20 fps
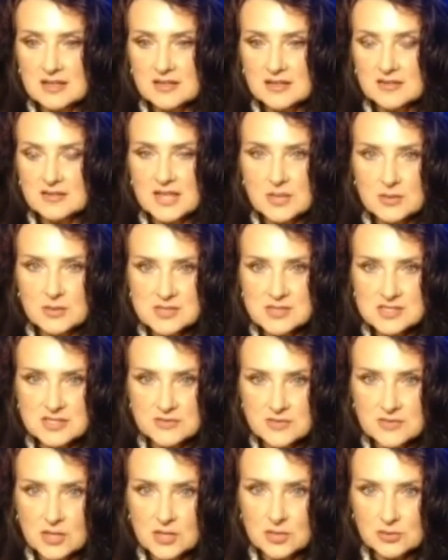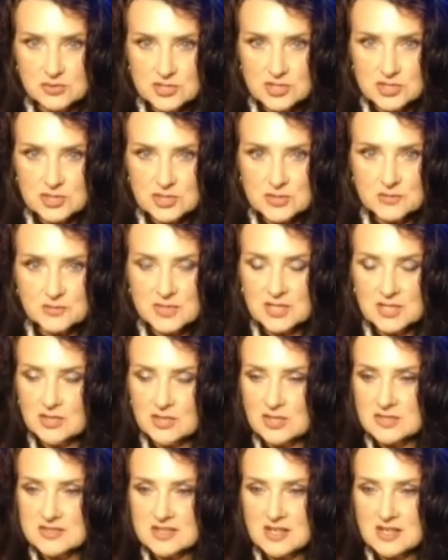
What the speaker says: that was divulged, because